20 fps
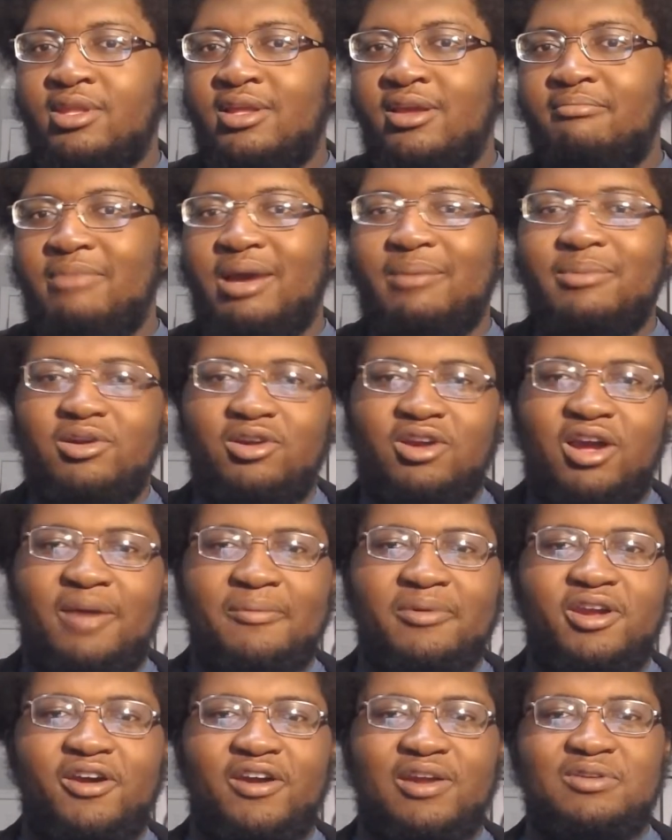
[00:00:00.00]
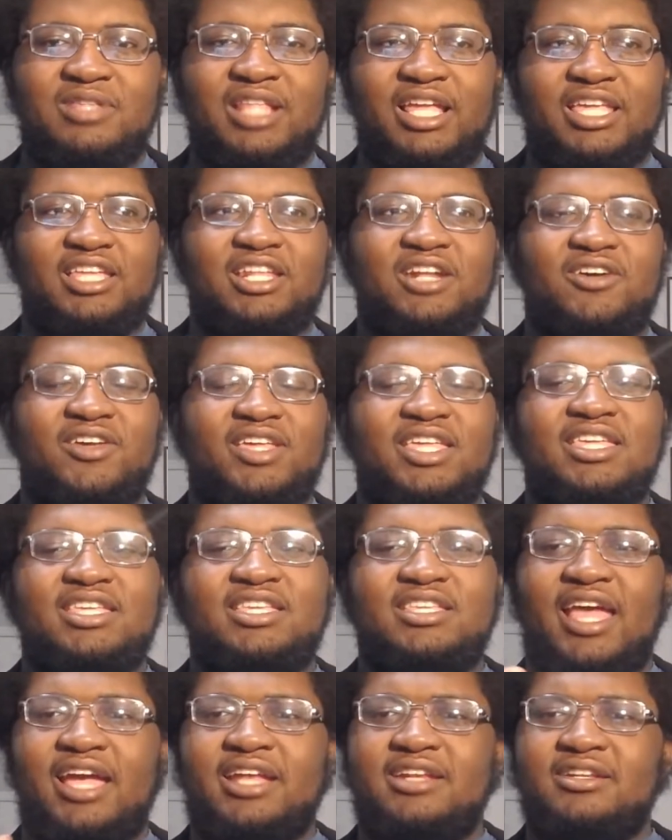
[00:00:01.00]
Remember Kaminari was like, you know, he's
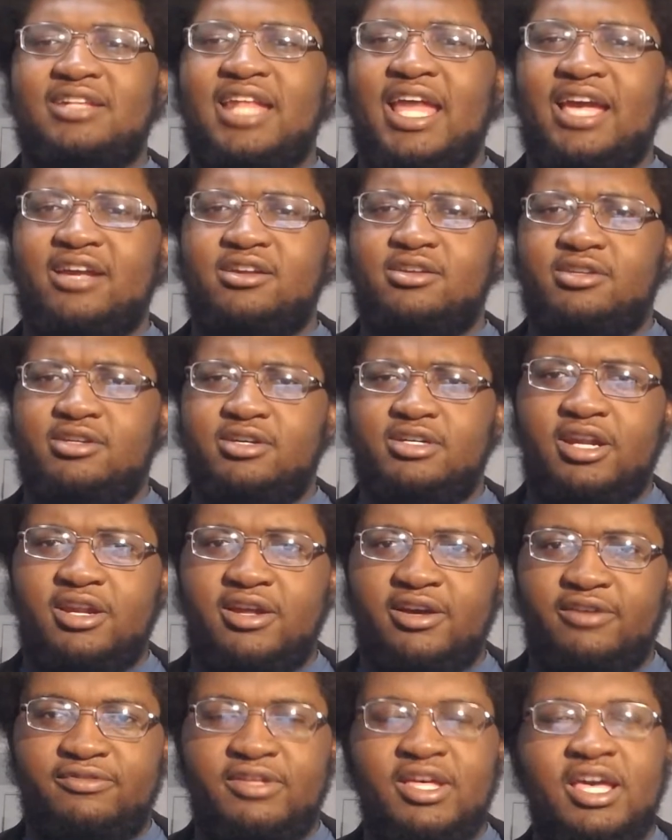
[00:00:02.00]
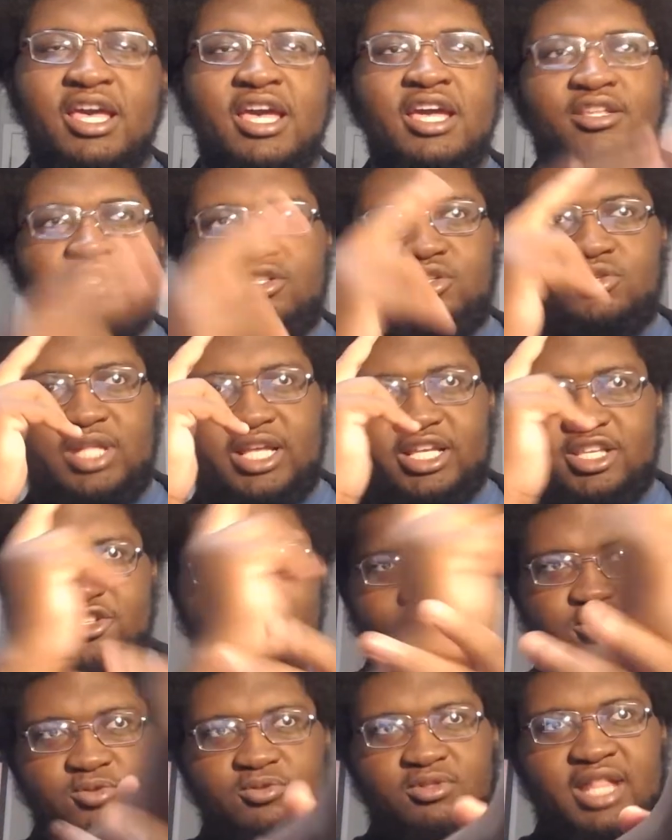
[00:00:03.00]
not that good enough to, like,
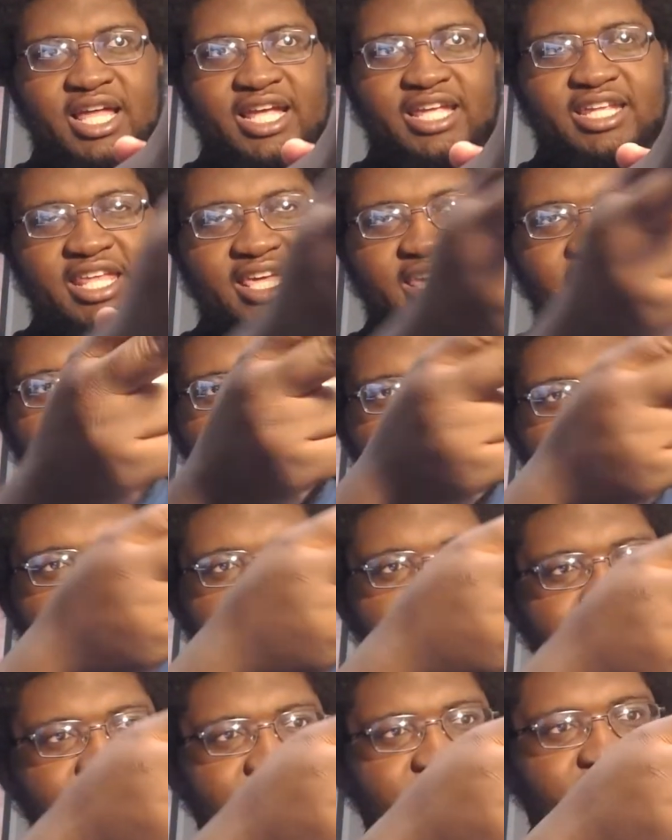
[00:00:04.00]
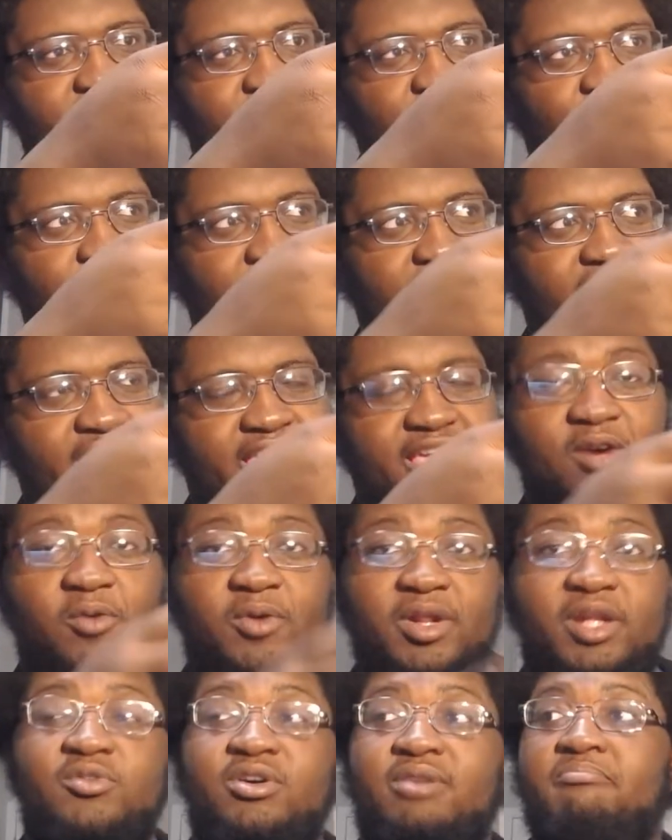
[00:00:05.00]
shoot lightning in a specific way. He can only
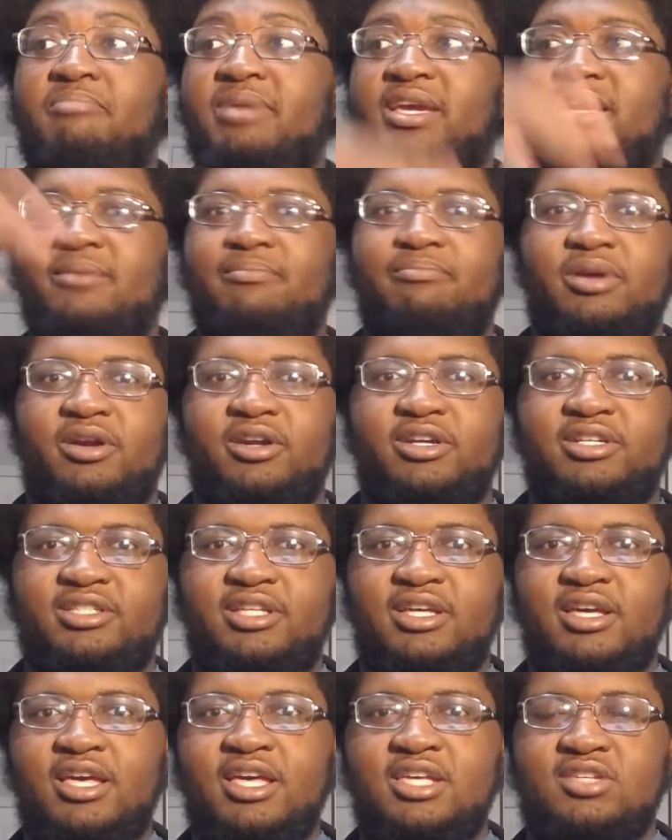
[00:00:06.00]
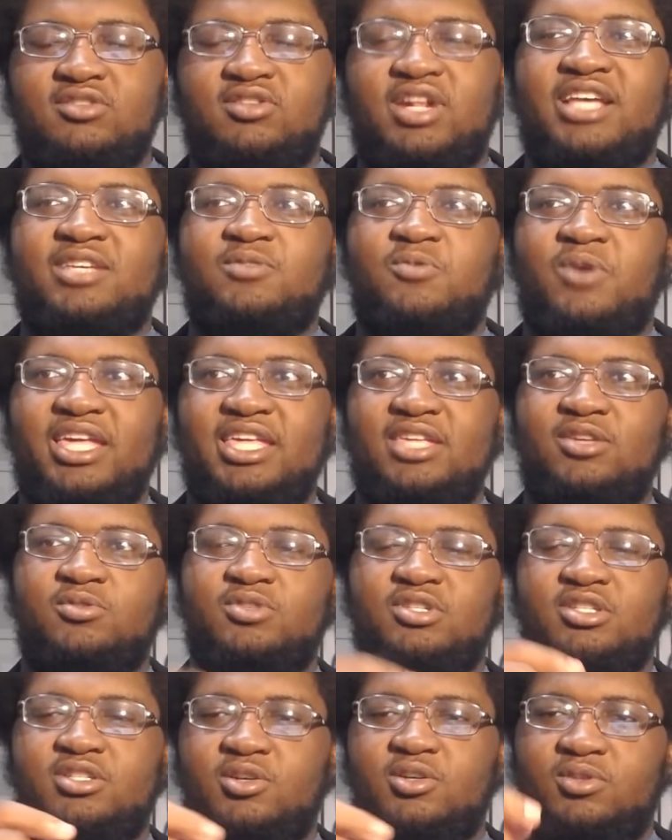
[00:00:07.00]
do it in big bursts, so that's why he
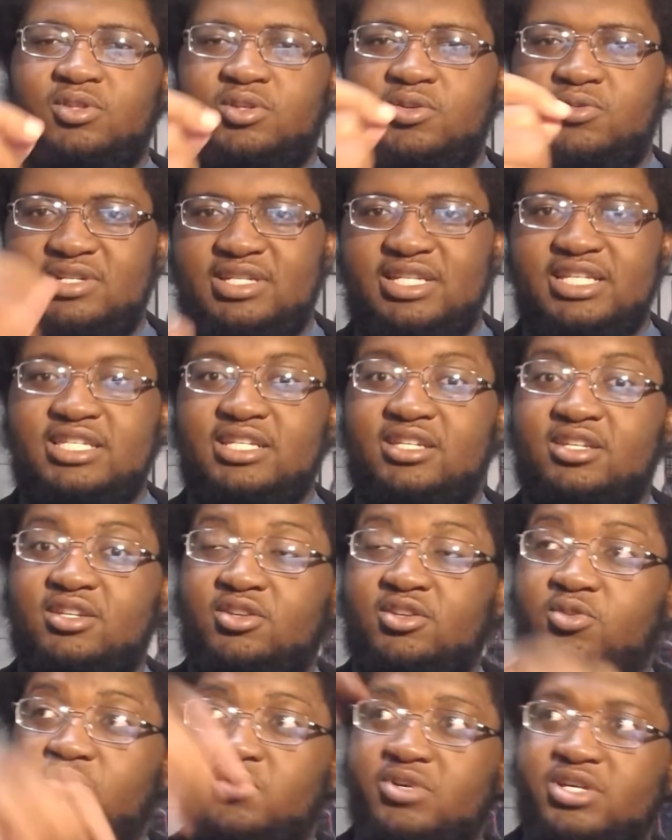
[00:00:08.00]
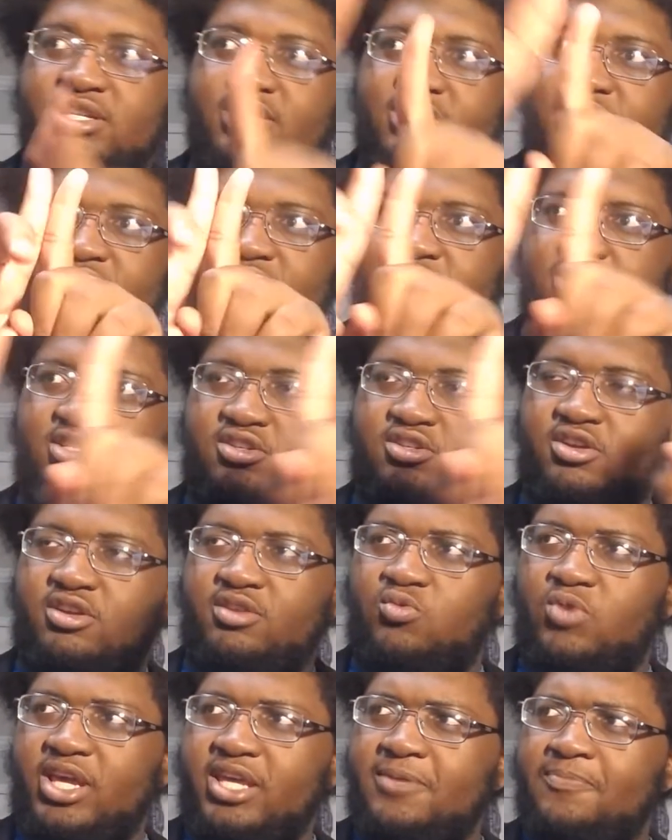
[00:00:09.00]
uses a little disc to do it in a certain
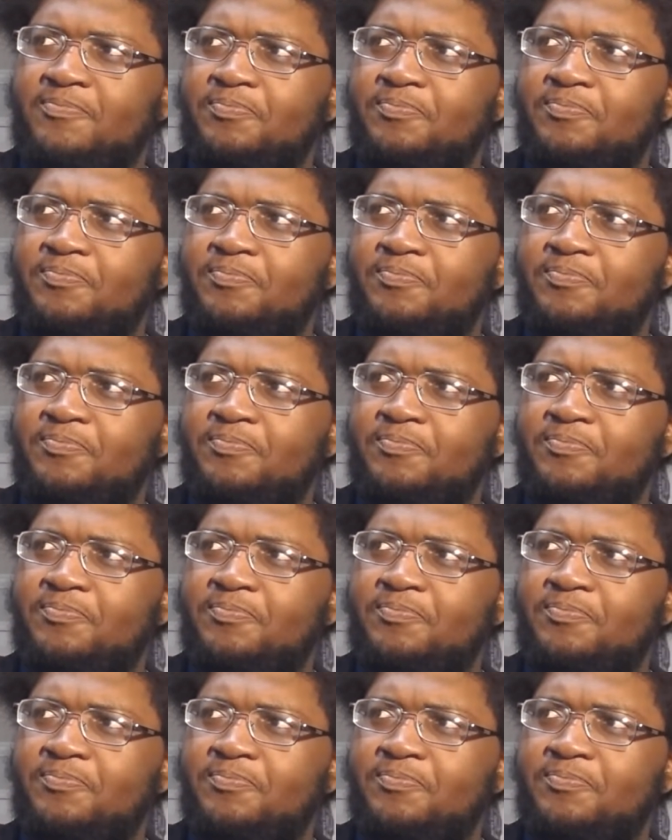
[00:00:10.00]
way.